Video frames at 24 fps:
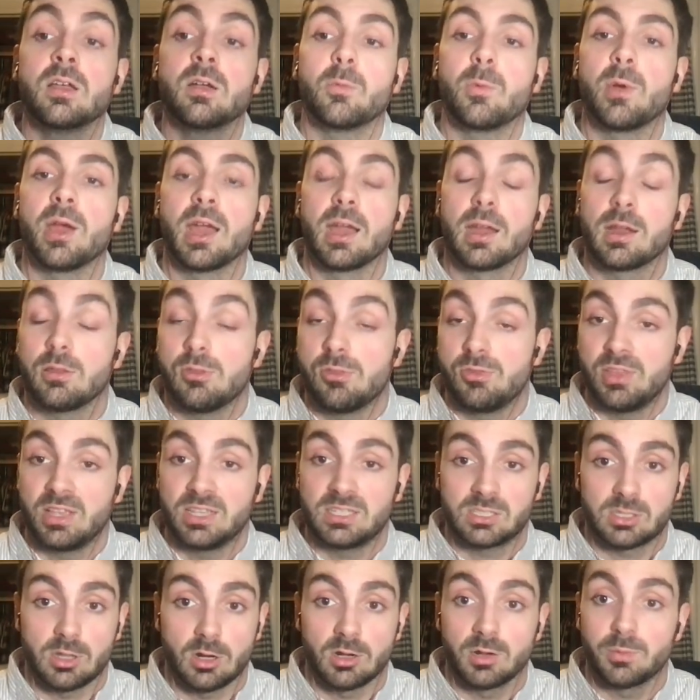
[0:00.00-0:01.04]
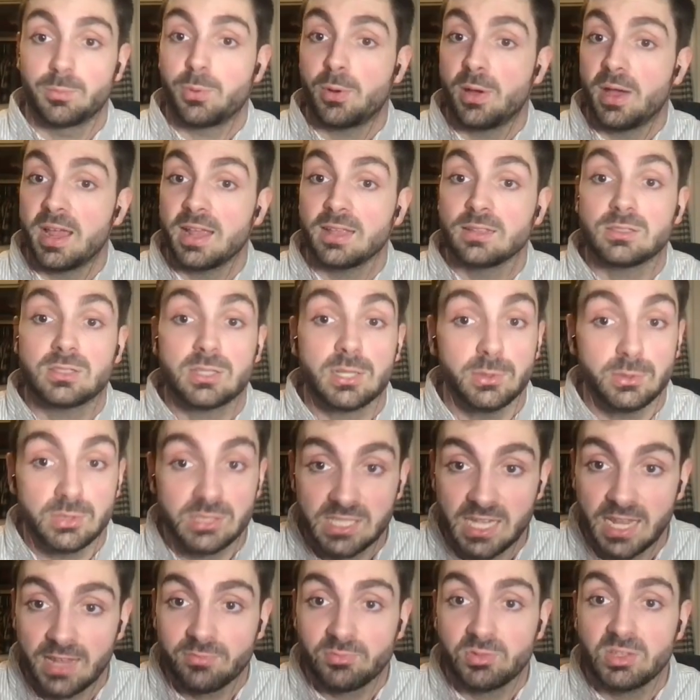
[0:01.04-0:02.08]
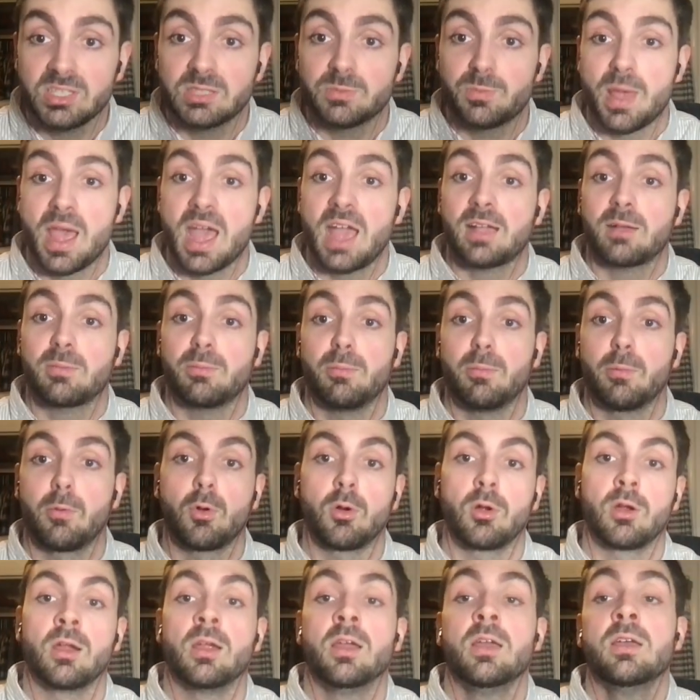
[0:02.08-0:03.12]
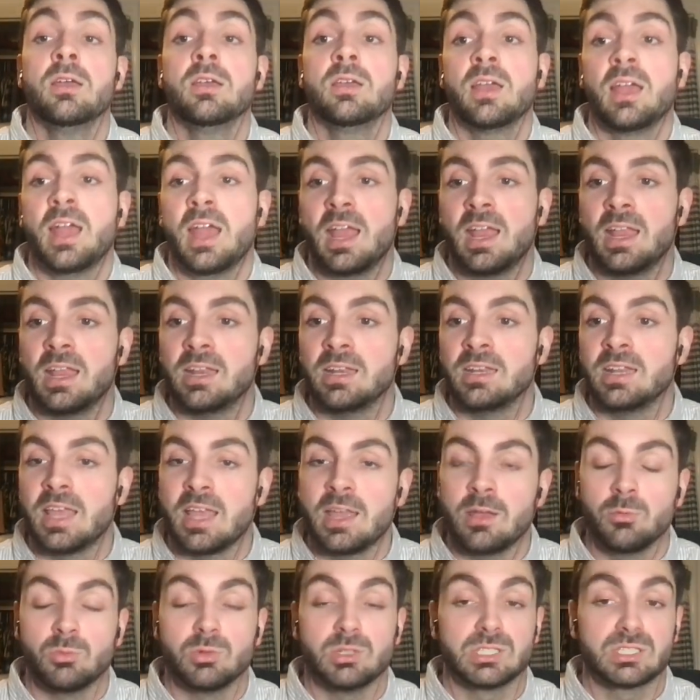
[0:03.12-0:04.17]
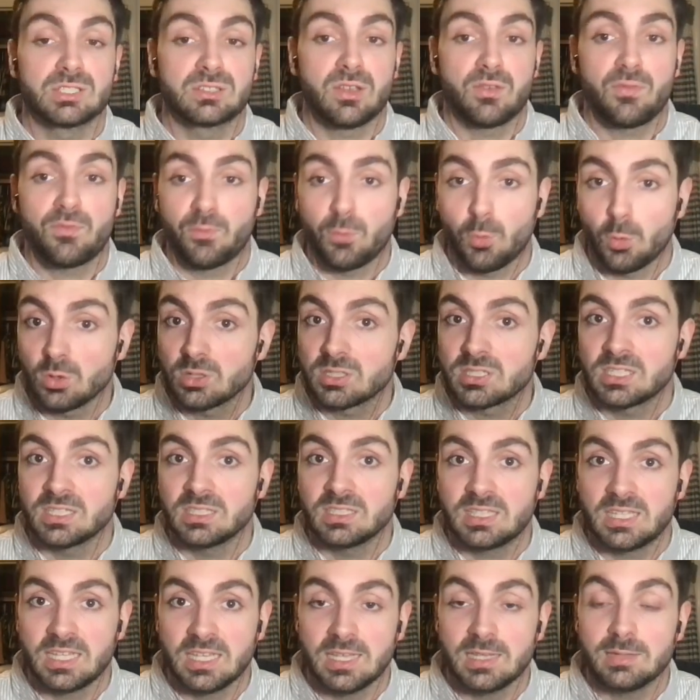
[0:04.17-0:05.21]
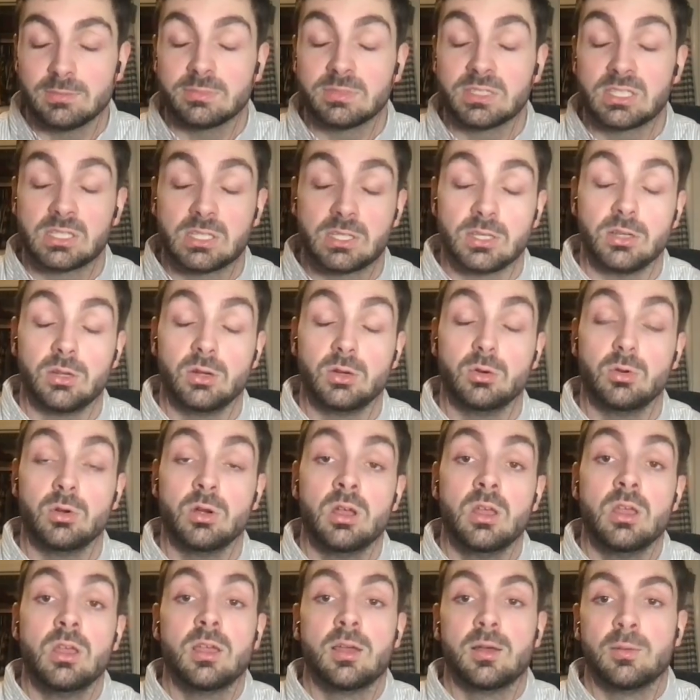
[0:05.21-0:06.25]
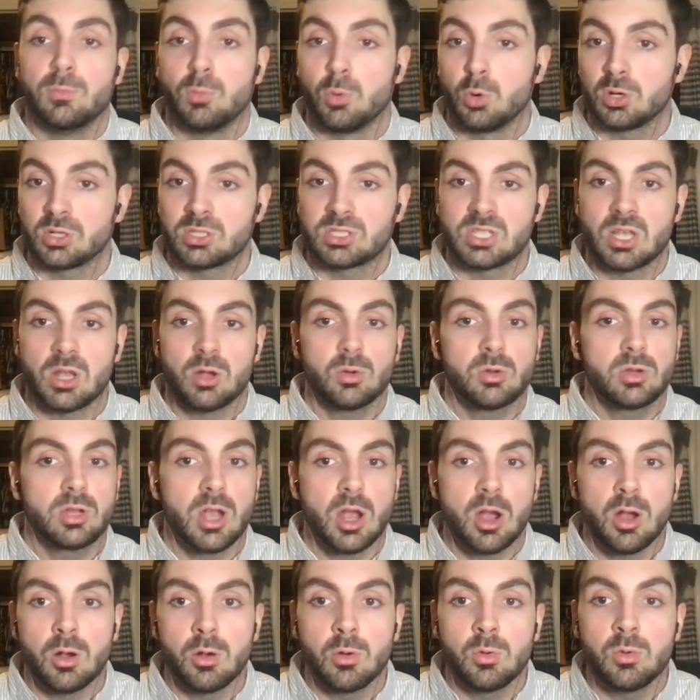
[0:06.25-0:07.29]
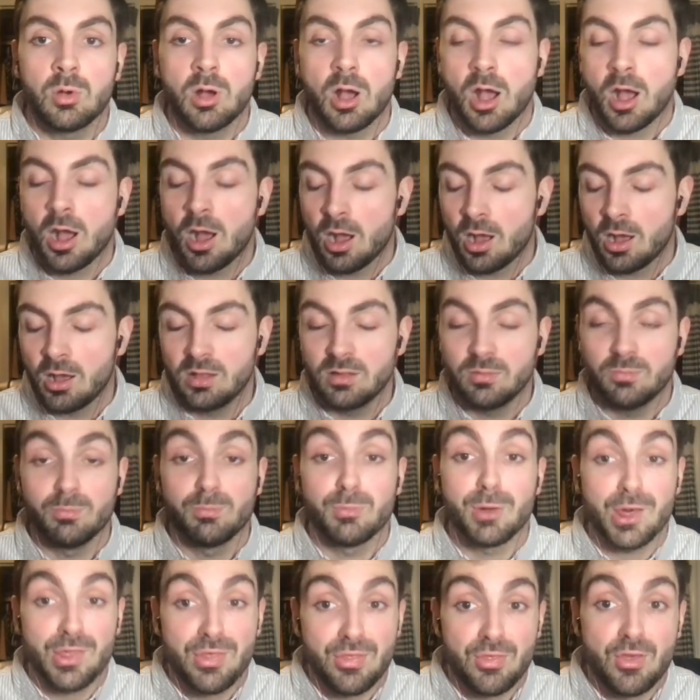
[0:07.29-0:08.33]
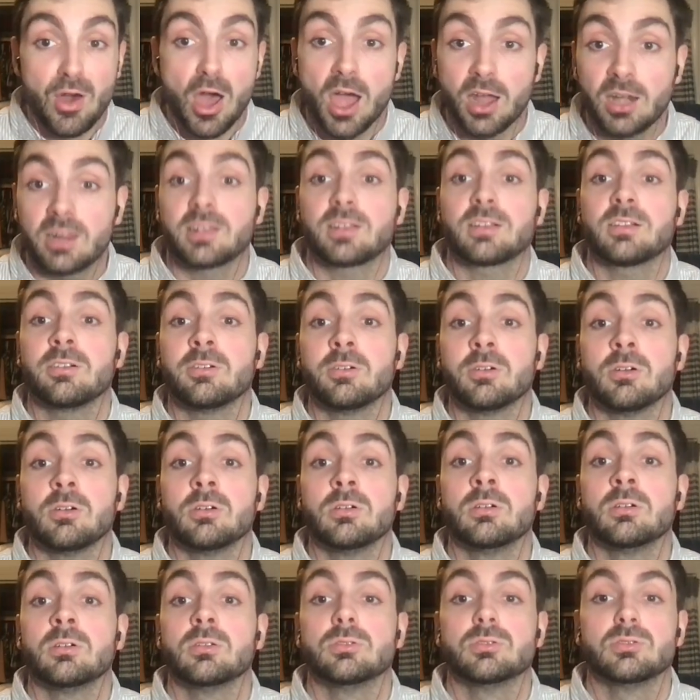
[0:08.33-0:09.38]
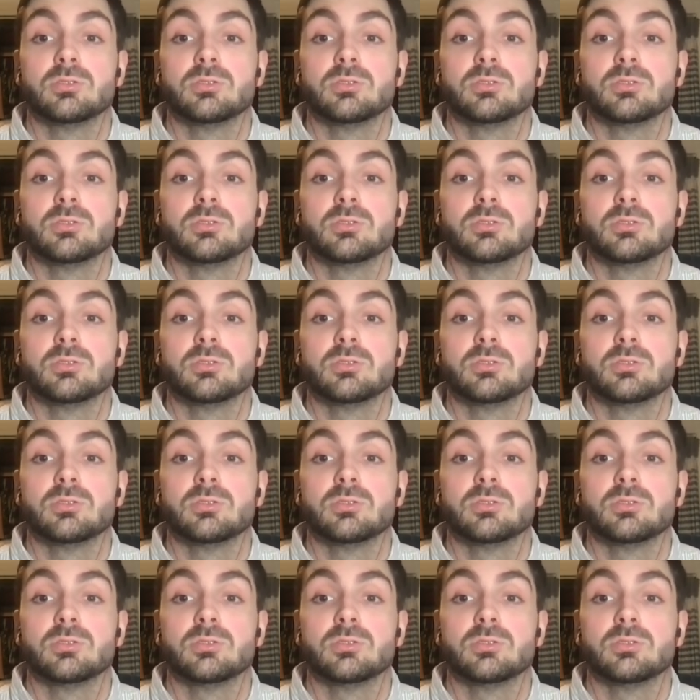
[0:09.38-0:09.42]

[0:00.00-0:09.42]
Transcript: where they started playing two safeties back more. And it was forcing teams to more so go methodical